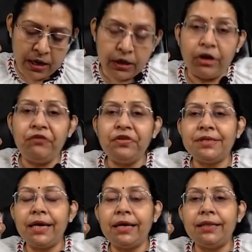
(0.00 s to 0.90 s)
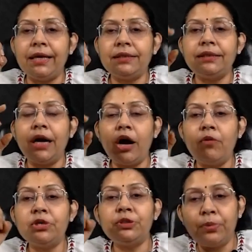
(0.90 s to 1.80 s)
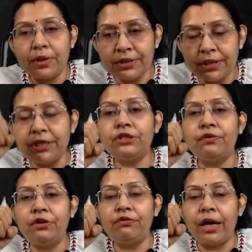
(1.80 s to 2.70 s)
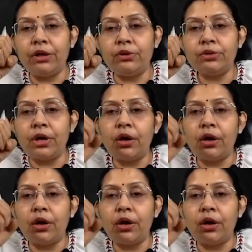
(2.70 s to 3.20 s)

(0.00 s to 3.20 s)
Now if you see that how much percentage of the values